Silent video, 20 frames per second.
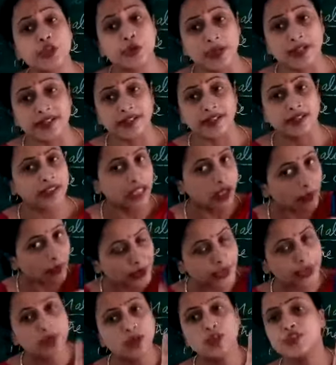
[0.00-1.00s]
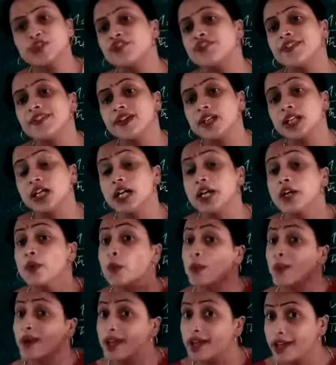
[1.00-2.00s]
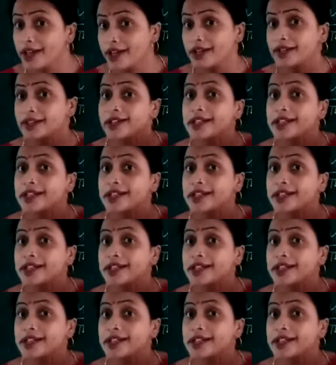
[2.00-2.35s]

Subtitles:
situated. Now here also we will learn where